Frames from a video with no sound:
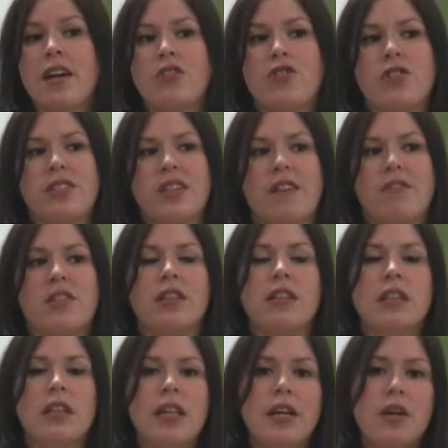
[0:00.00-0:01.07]
just gives a
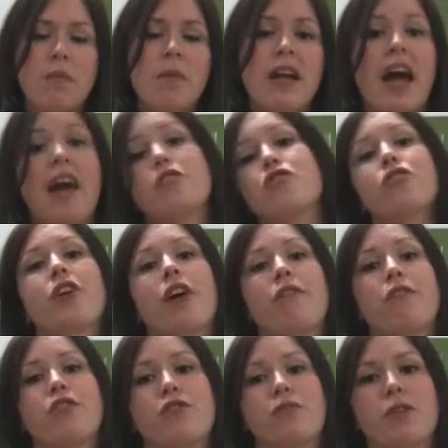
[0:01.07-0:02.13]
little bit of extra
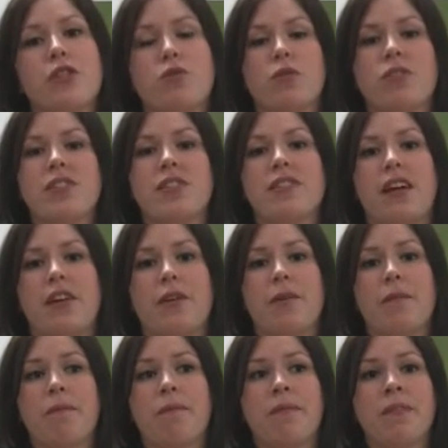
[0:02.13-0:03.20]
coverage for me towards the center.